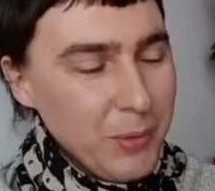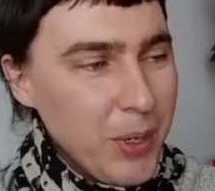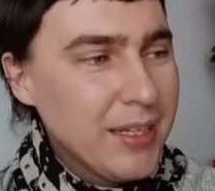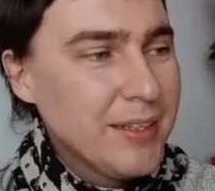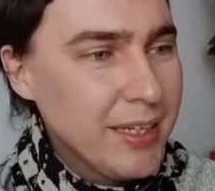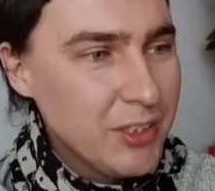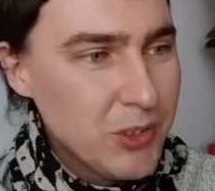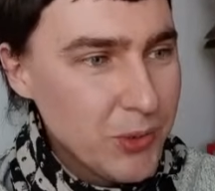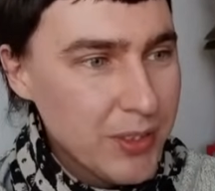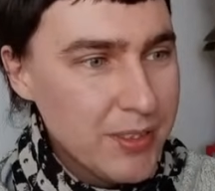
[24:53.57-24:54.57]
way that they
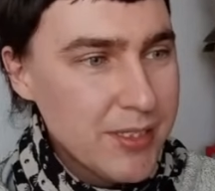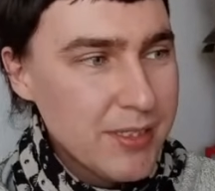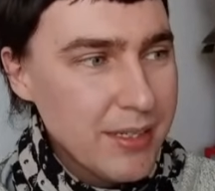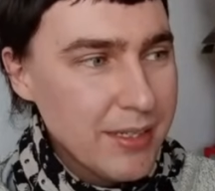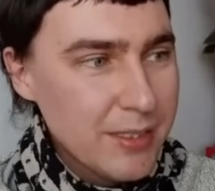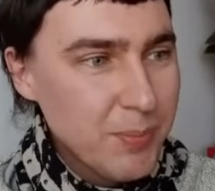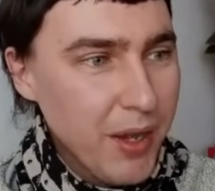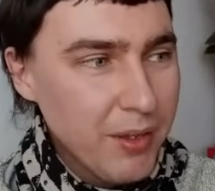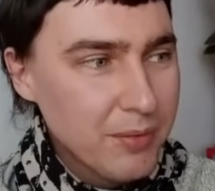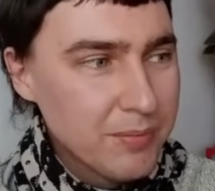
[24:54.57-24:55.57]
do is
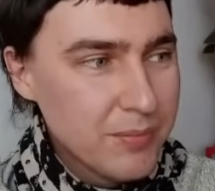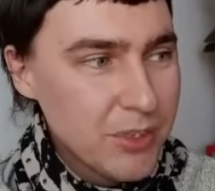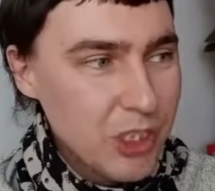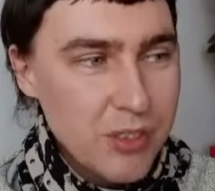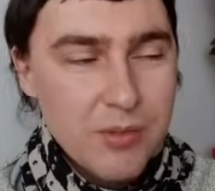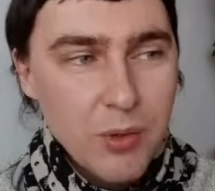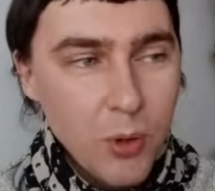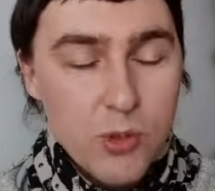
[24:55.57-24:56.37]
by just